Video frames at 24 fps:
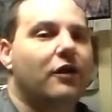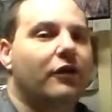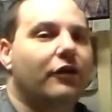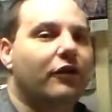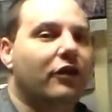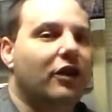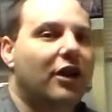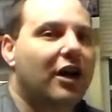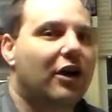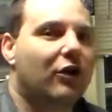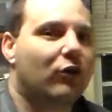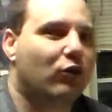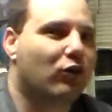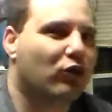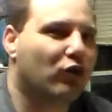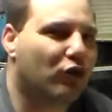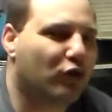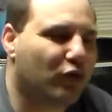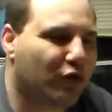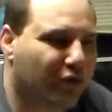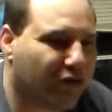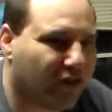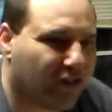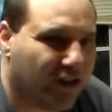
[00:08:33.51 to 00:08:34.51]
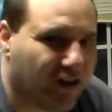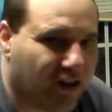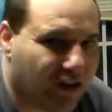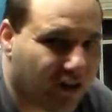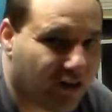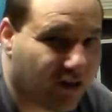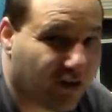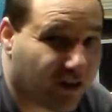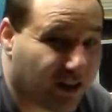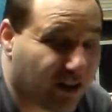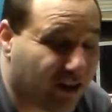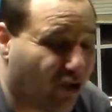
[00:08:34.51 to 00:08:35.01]
There are a lot of rules in
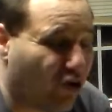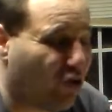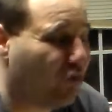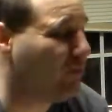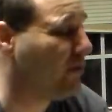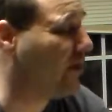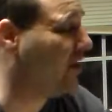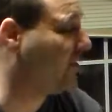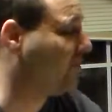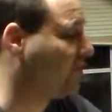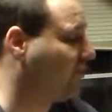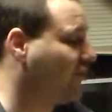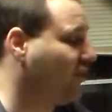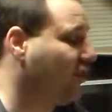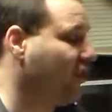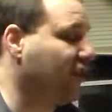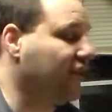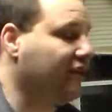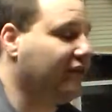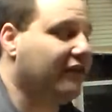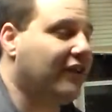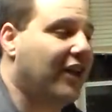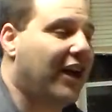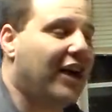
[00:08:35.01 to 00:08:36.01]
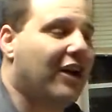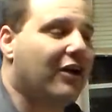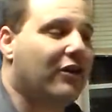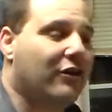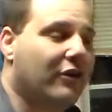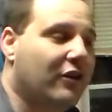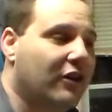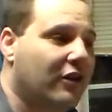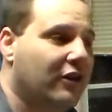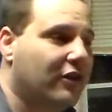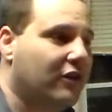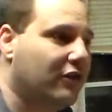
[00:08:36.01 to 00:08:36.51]
here that don't make sense. Now,
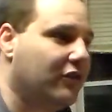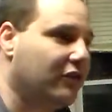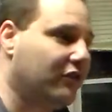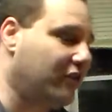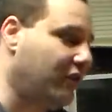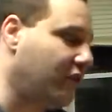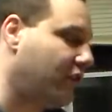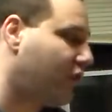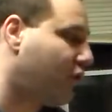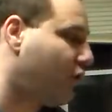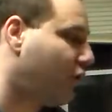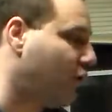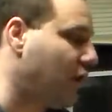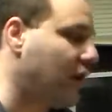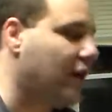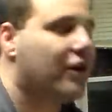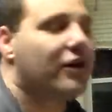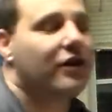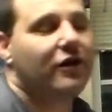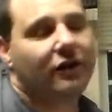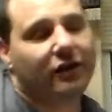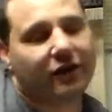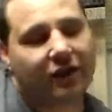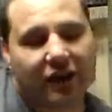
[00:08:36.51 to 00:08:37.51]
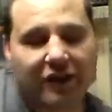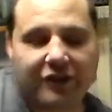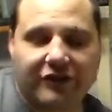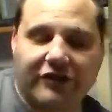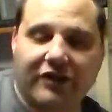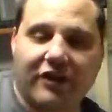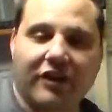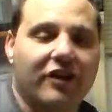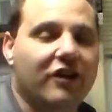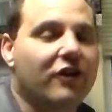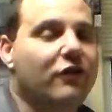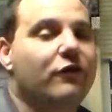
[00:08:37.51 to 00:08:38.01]
to their credit, they
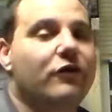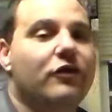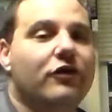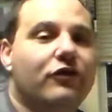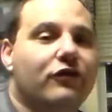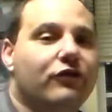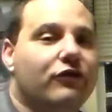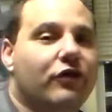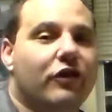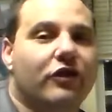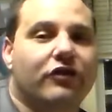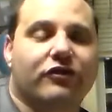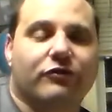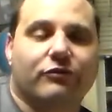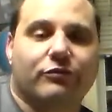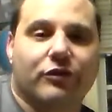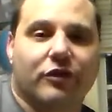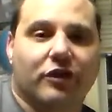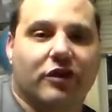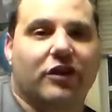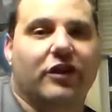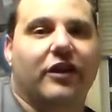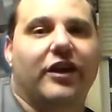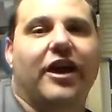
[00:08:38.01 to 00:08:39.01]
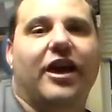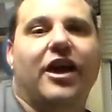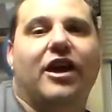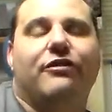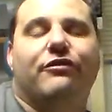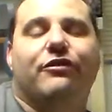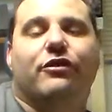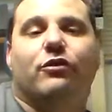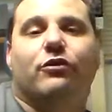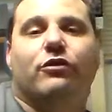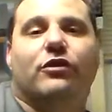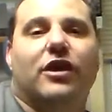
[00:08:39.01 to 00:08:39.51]
tell you in the instruction booklet, hey,
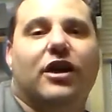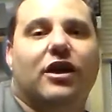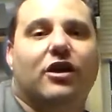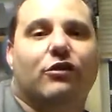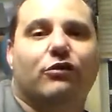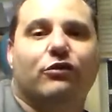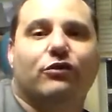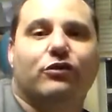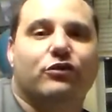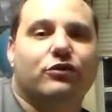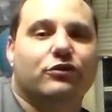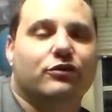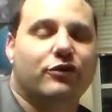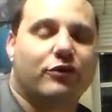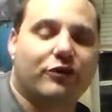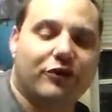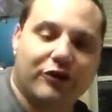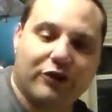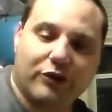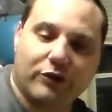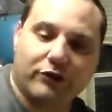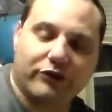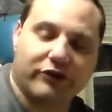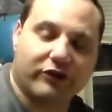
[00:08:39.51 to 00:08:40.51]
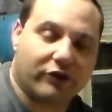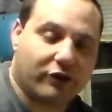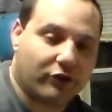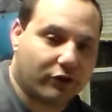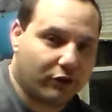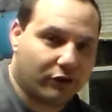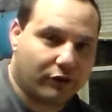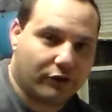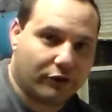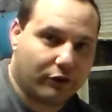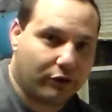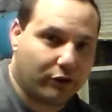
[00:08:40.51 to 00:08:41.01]
if you don't like a rule, don't use it
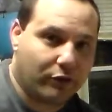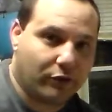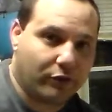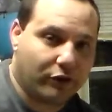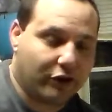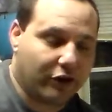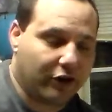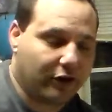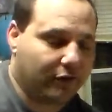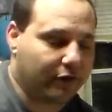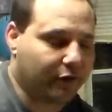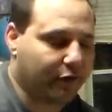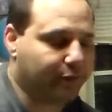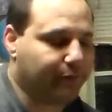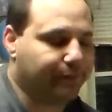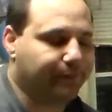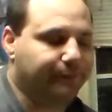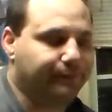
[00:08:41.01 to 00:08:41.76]
or whatever.